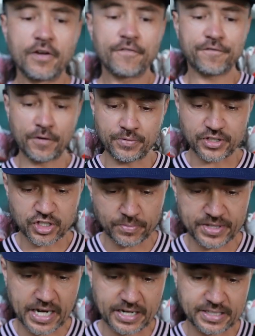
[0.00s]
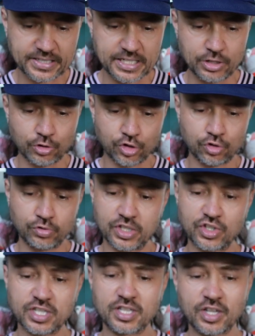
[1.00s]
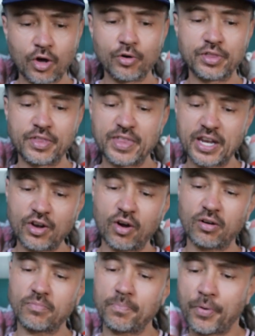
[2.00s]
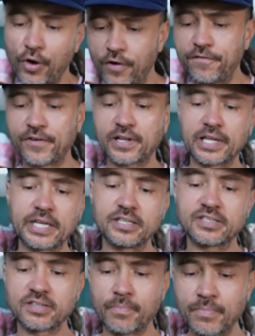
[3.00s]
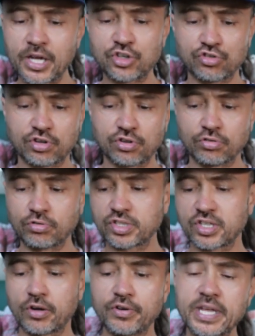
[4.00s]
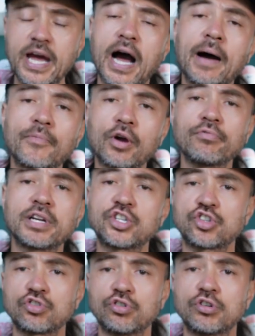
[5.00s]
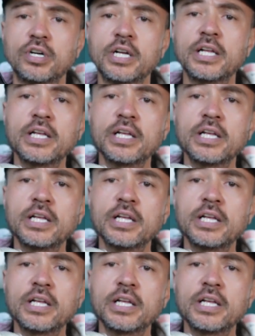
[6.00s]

from the top down and see your shoes and just know that they're not perfectly symmetrical. So yeah, I'm not really sure,